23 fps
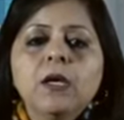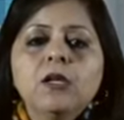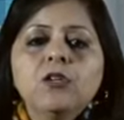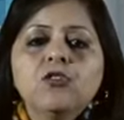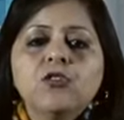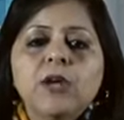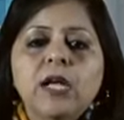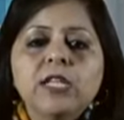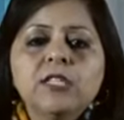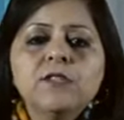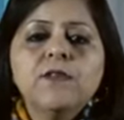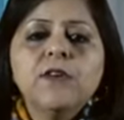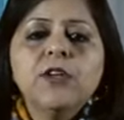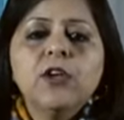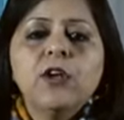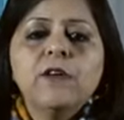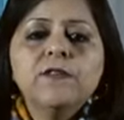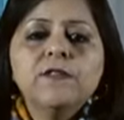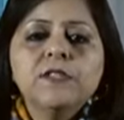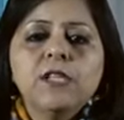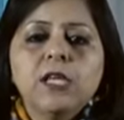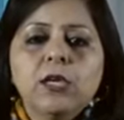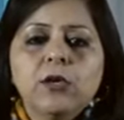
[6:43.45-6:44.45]
Transfer
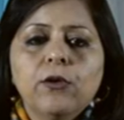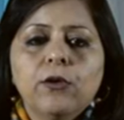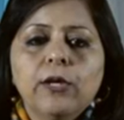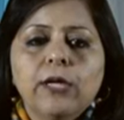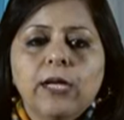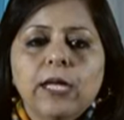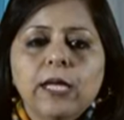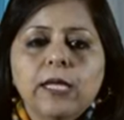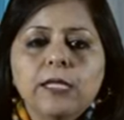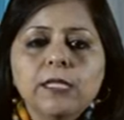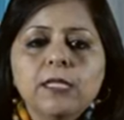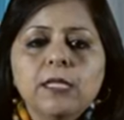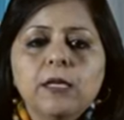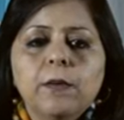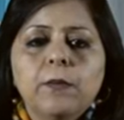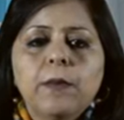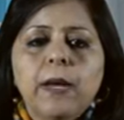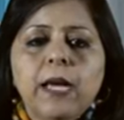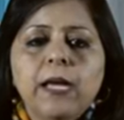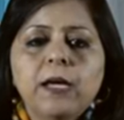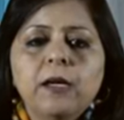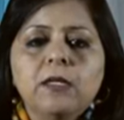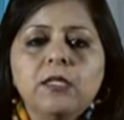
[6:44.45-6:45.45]
of securities
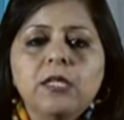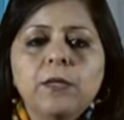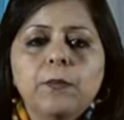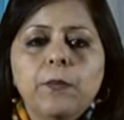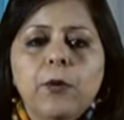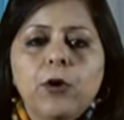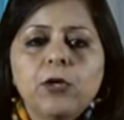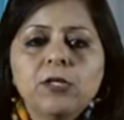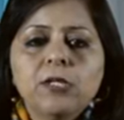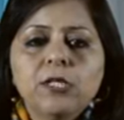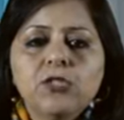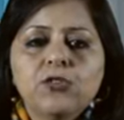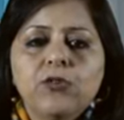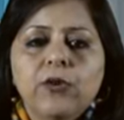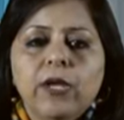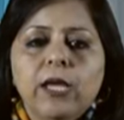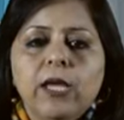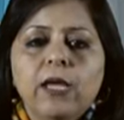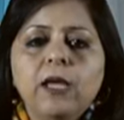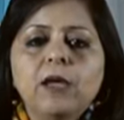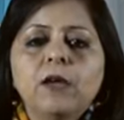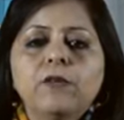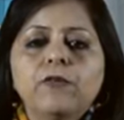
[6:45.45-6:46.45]
by a
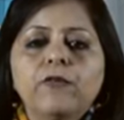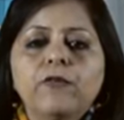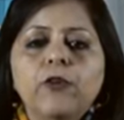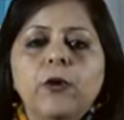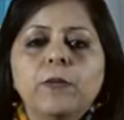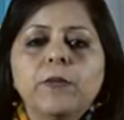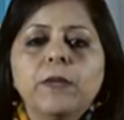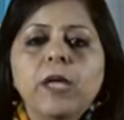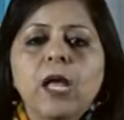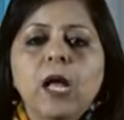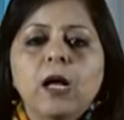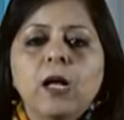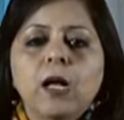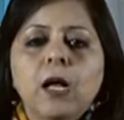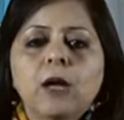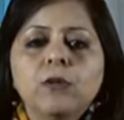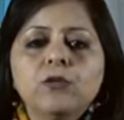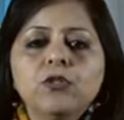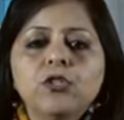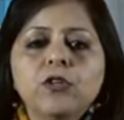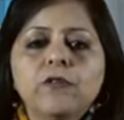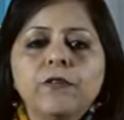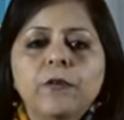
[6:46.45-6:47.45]
depository from the
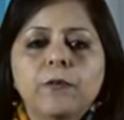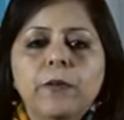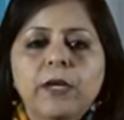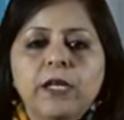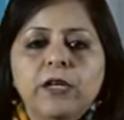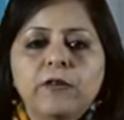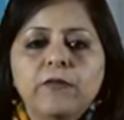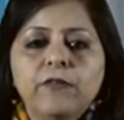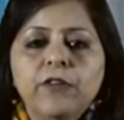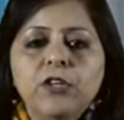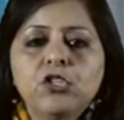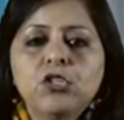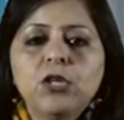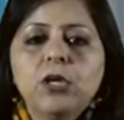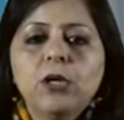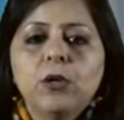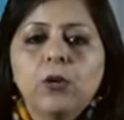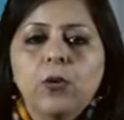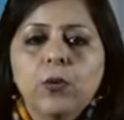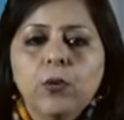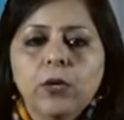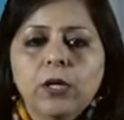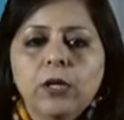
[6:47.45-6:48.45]
account of a beneficial
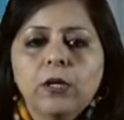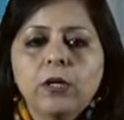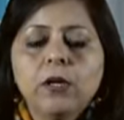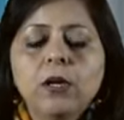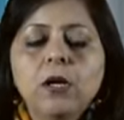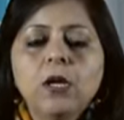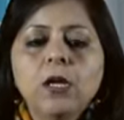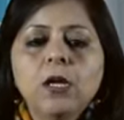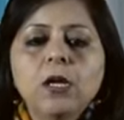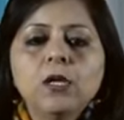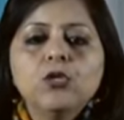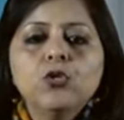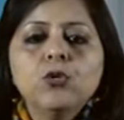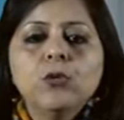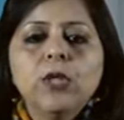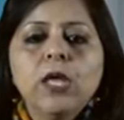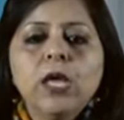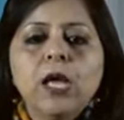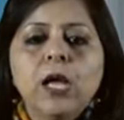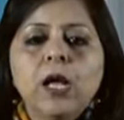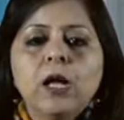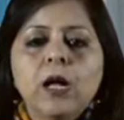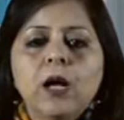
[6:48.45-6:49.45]
owner to
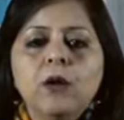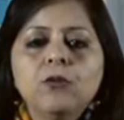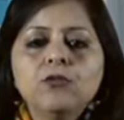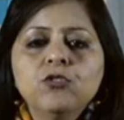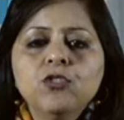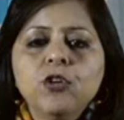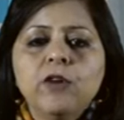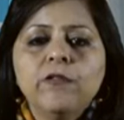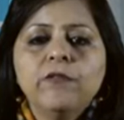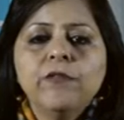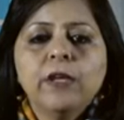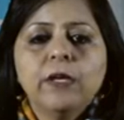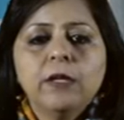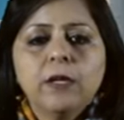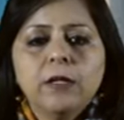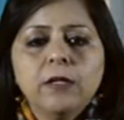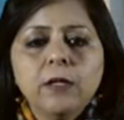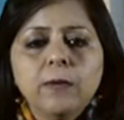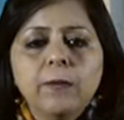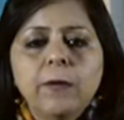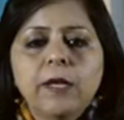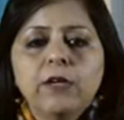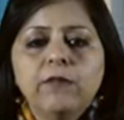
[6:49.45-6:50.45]
the account of
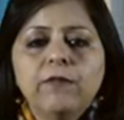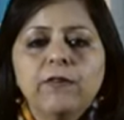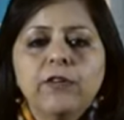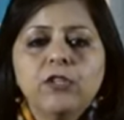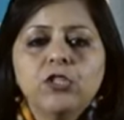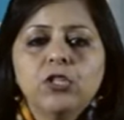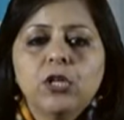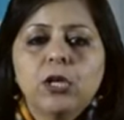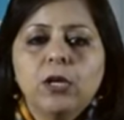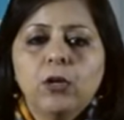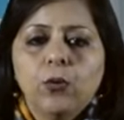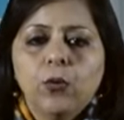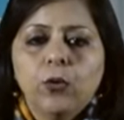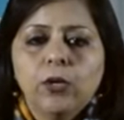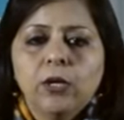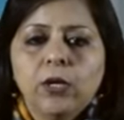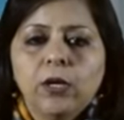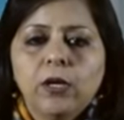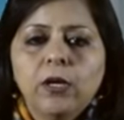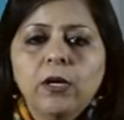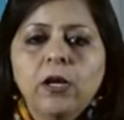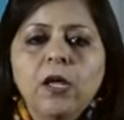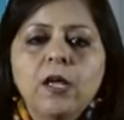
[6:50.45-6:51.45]
another beneficial
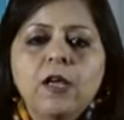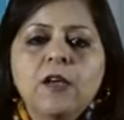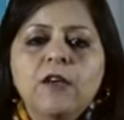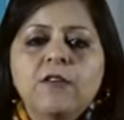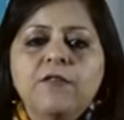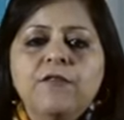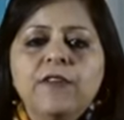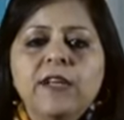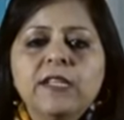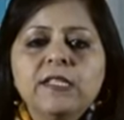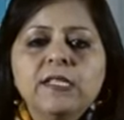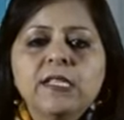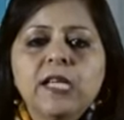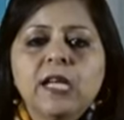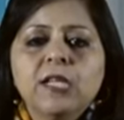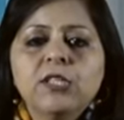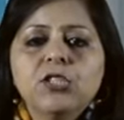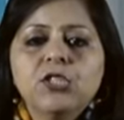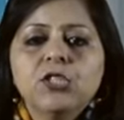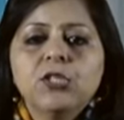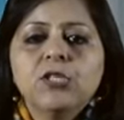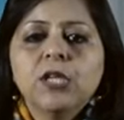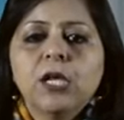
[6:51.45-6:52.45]
owner when
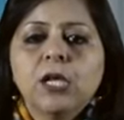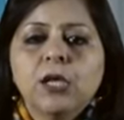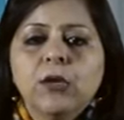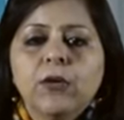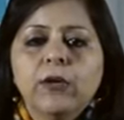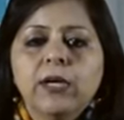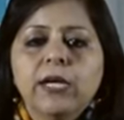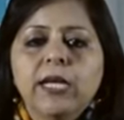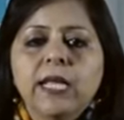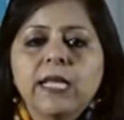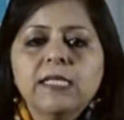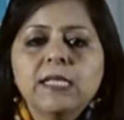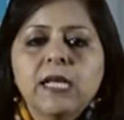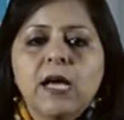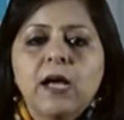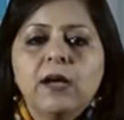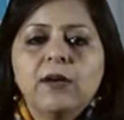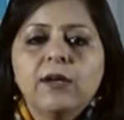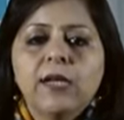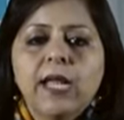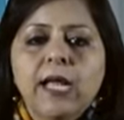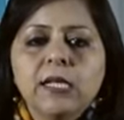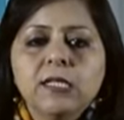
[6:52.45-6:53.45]
such securities are
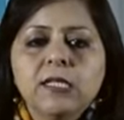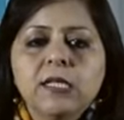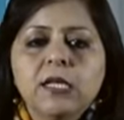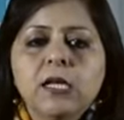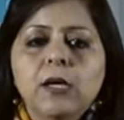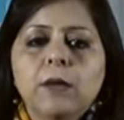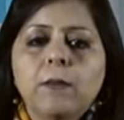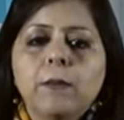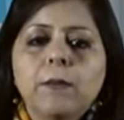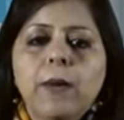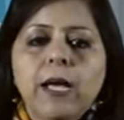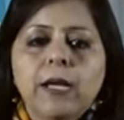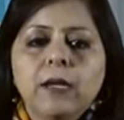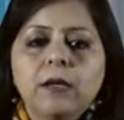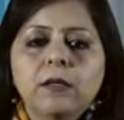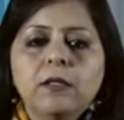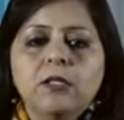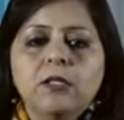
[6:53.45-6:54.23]
dealt by a